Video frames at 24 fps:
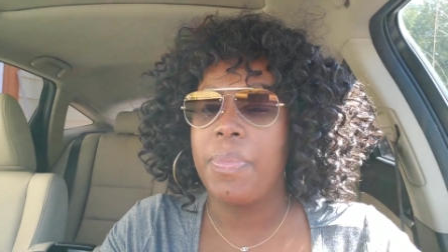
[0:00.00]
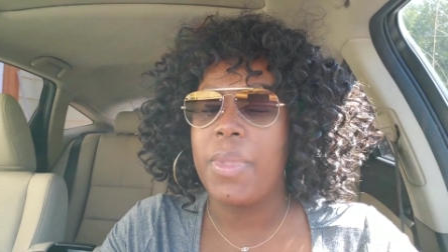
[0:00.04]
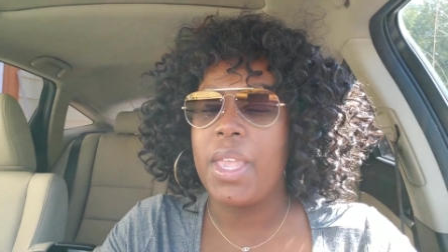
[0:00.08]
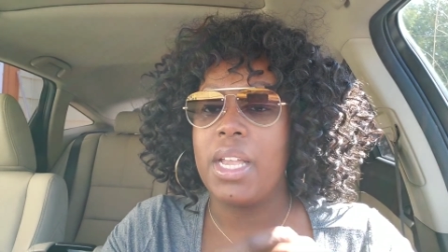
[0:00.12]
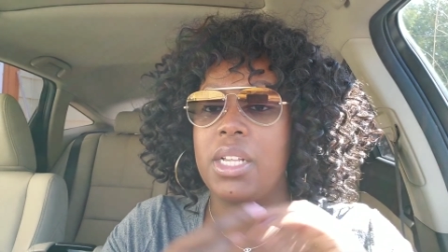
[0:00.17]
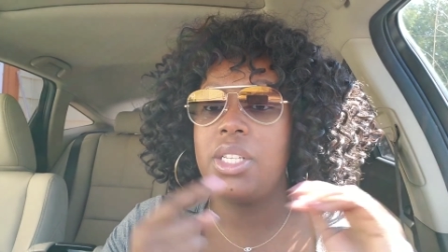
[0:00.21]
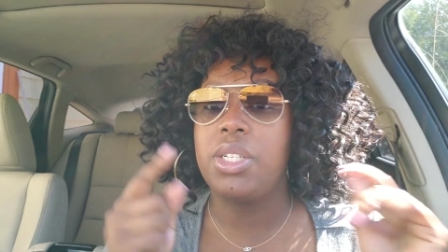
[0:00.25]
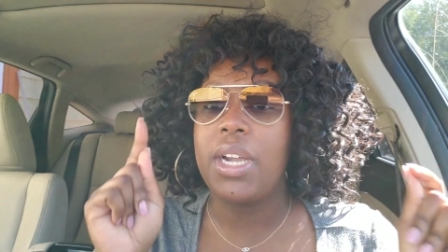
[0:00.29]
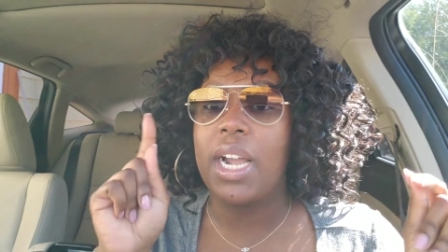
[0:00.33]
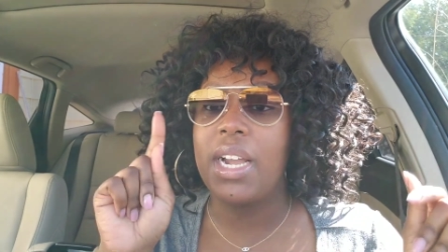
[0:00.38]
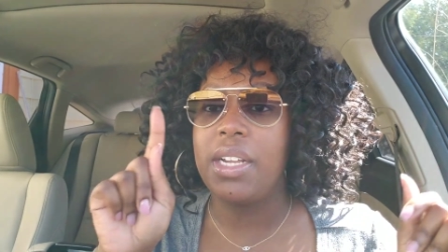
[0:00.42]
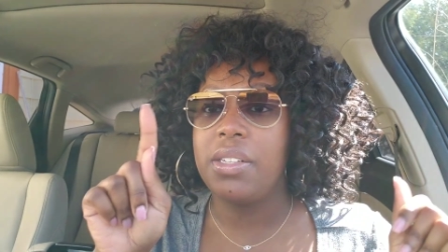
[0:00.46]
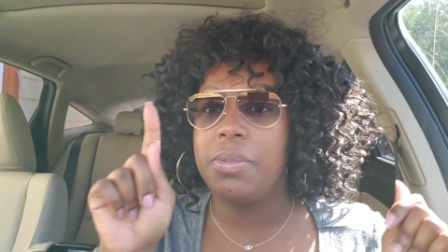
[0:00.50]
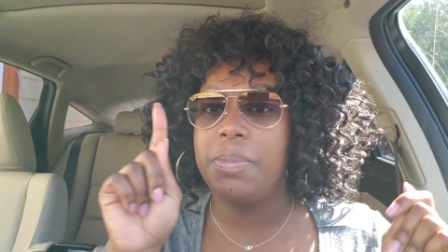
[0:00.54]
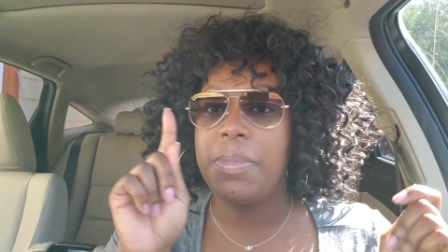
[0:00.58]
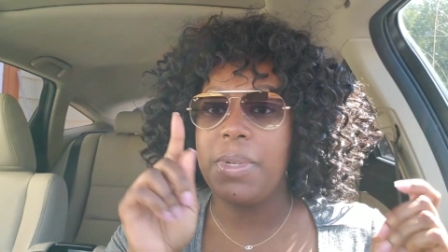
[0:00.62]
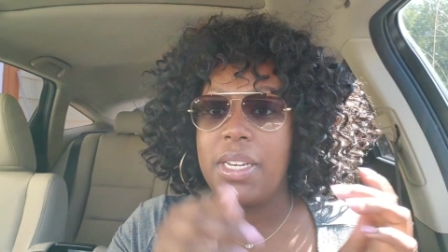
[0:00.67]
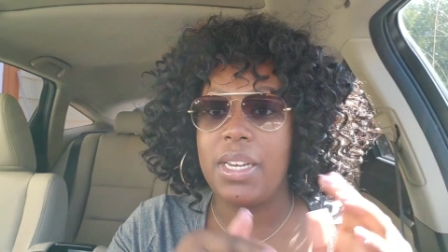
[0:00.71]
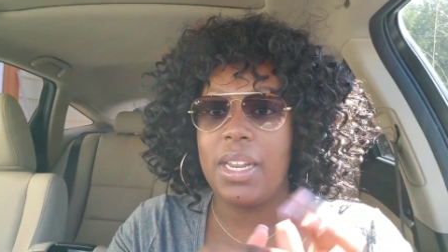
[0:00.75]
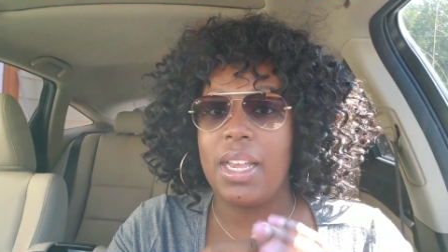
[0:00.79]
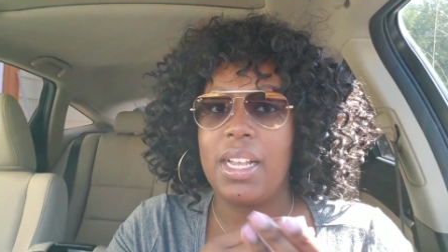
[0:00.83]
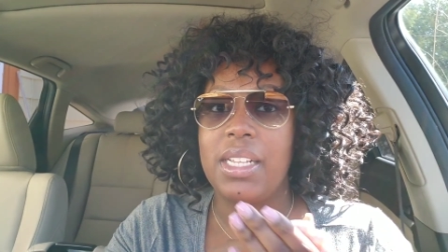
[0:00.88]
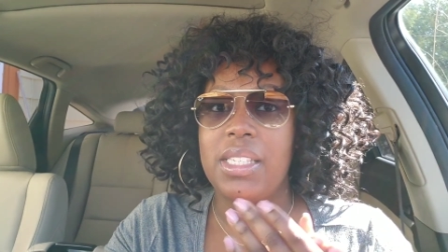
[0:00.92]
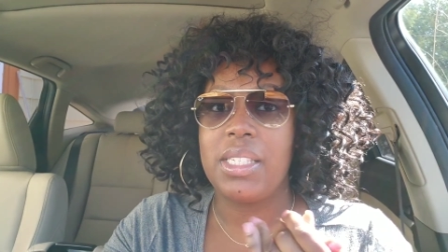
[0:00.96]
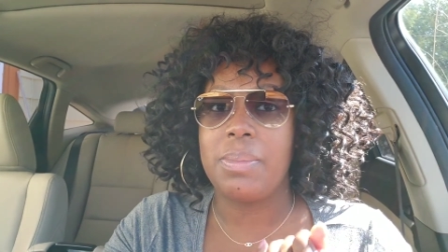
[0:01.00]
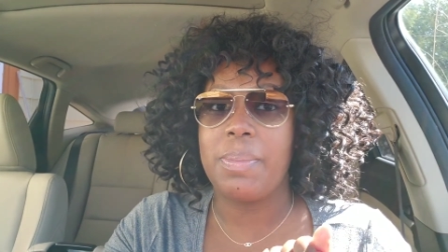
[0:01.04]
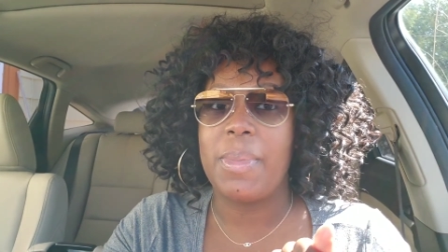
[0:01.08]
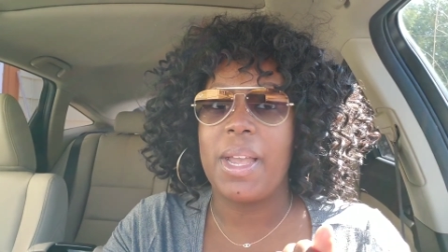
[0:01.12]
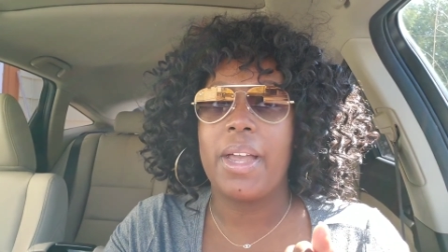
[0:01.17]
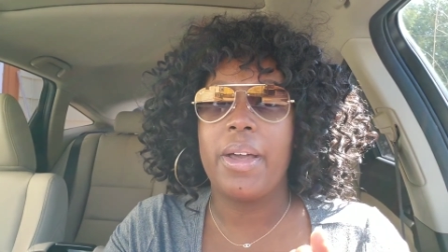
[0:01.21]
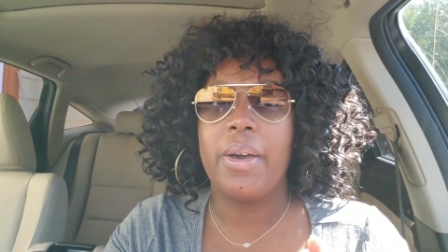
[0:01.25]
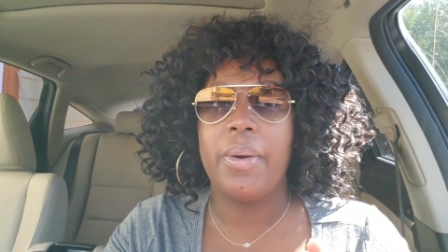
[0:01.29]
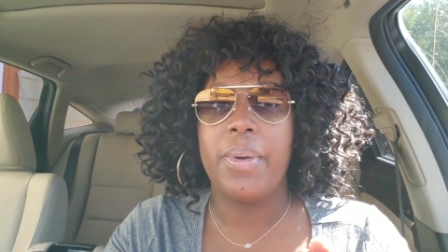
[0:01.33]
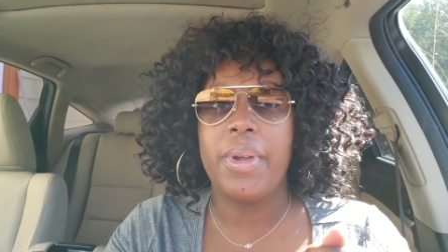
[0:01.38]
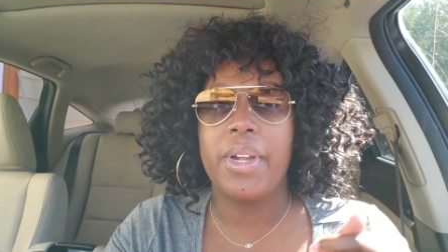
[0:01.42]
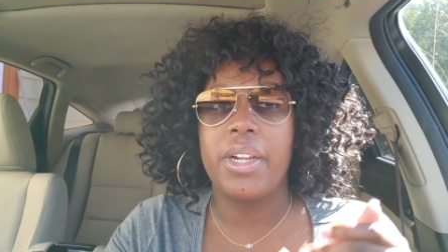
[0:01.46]
It drives me nuts.
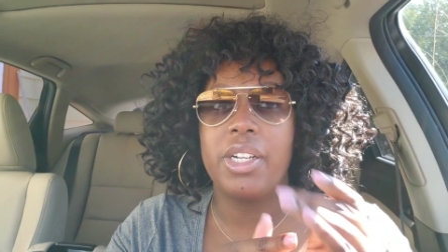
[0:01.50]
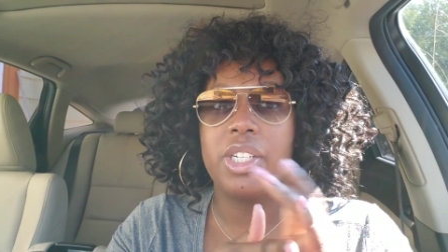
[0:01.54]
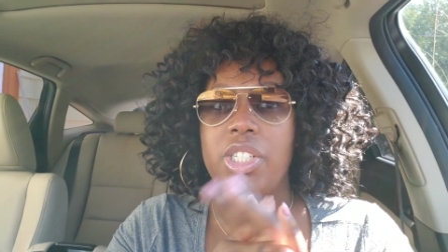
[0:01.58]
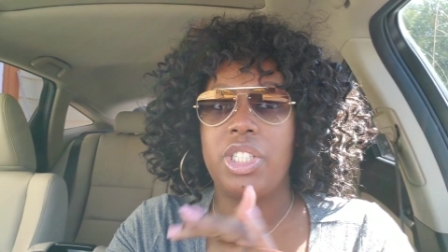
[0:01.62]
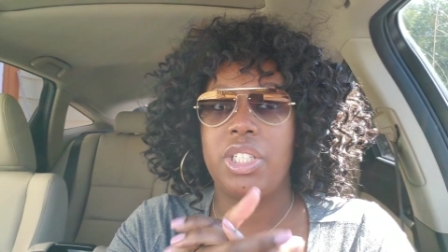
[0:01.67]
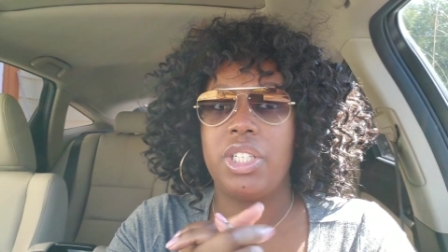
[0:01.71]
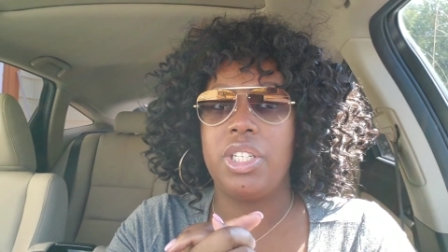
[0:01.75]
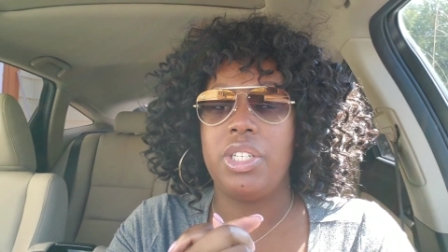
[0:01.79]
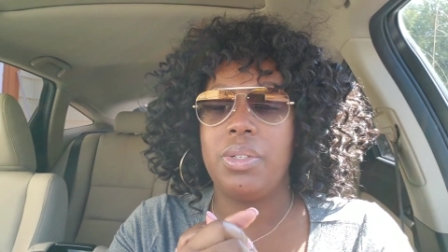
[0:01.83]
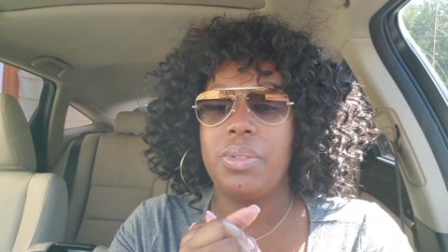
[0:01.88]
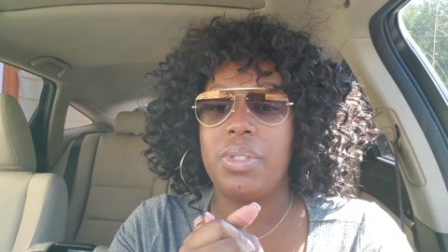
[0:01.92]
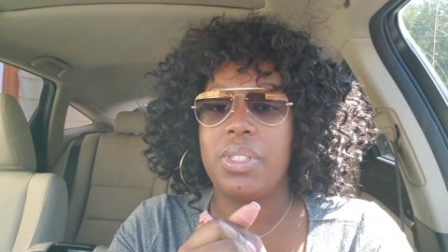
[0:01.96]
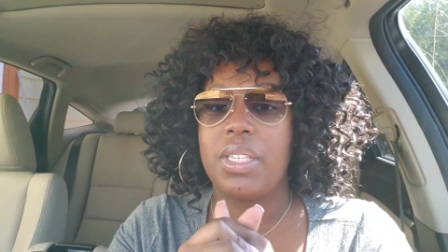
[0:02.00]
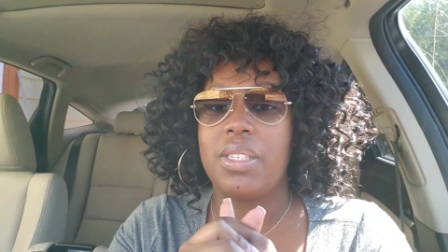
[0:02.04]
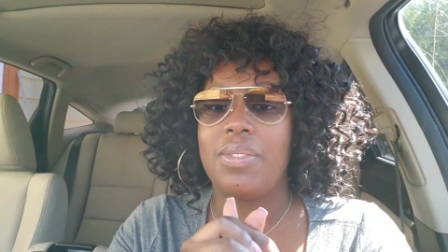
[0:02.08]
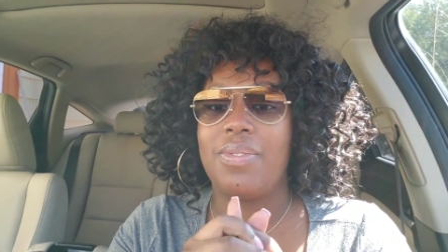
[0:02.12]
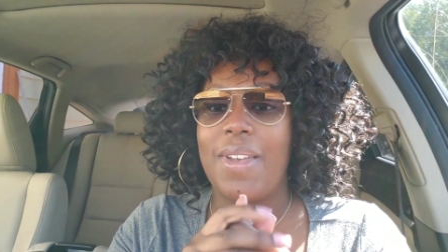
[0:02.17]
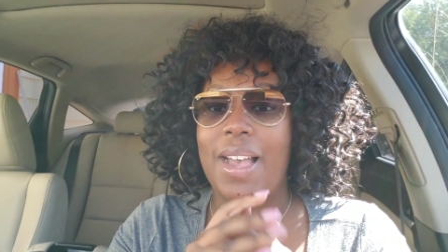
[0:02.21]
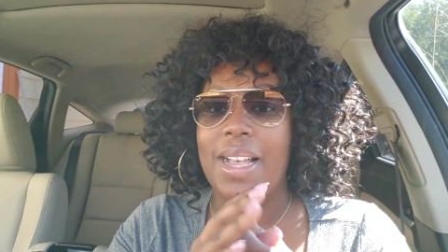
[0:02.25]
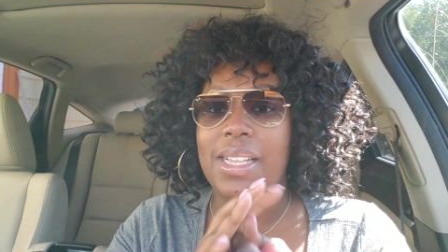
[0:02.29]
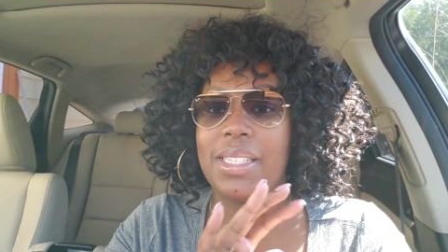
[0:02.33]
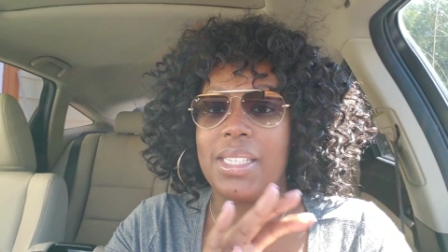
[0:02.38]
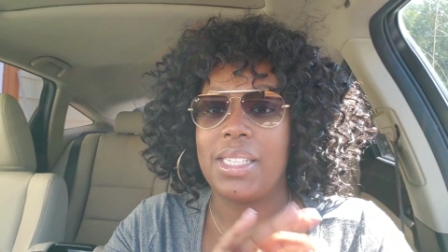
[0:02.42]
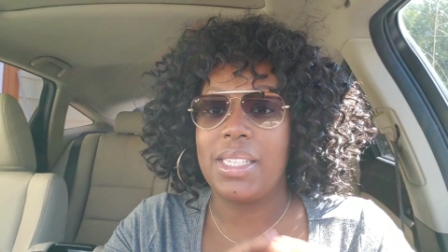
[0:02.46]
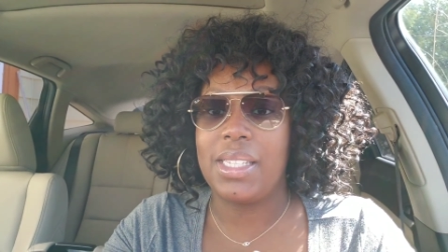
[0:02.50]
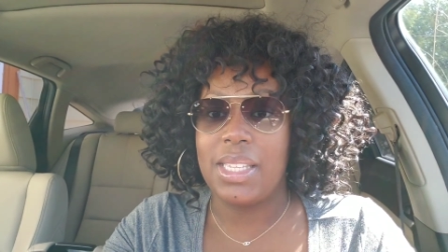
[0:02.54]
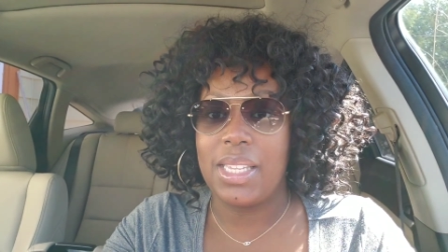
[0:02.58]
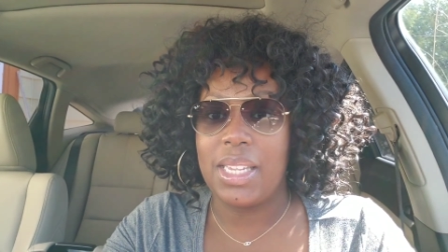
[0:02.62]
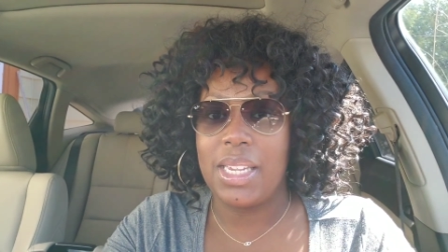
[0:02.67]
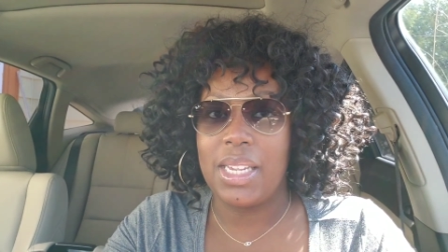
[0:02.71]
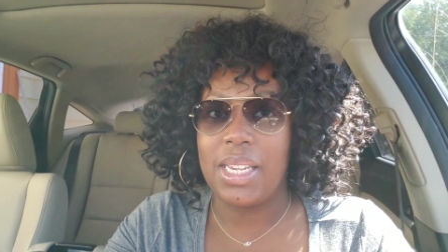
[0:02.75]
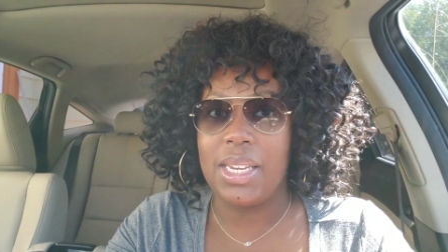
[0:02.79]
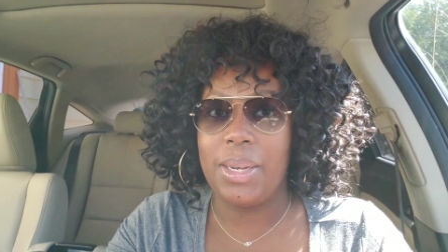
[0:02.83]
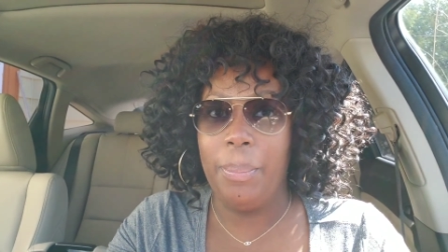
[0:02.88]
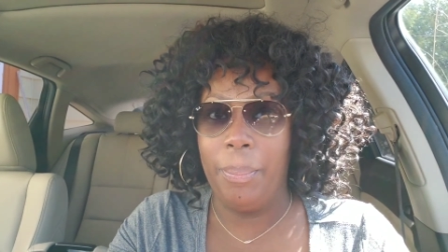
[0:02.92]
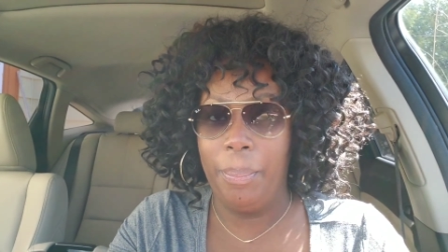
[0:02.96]
My coworker, she uses
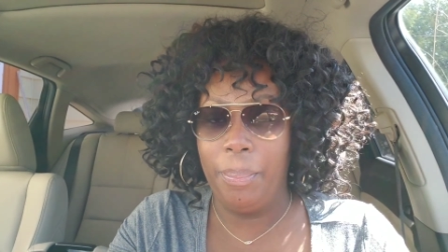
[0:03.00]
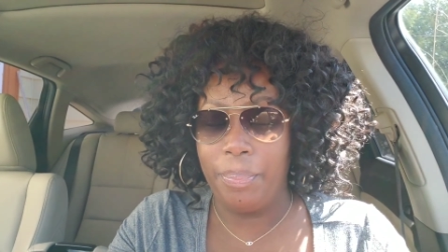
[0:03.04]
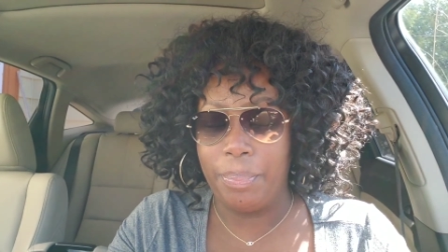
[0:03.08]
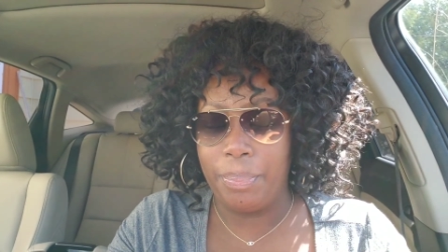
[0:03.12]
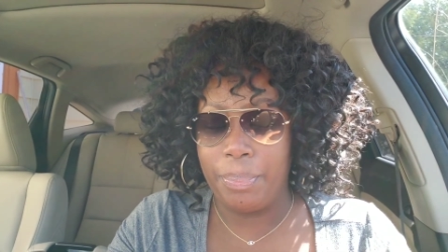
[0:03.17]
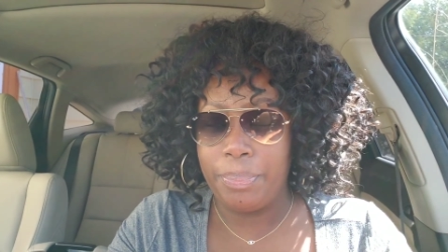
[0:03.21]
Vaseline